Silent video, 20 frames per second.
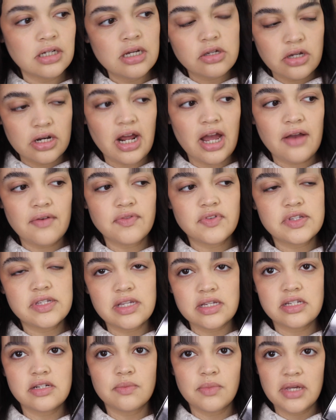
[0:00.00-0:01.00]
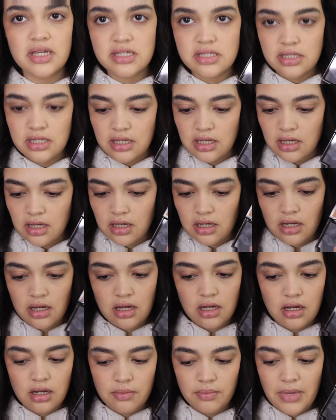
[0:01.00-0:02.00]
could have such amazing
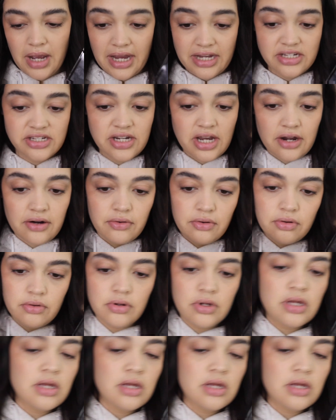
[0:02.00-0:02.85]
eyeshadow.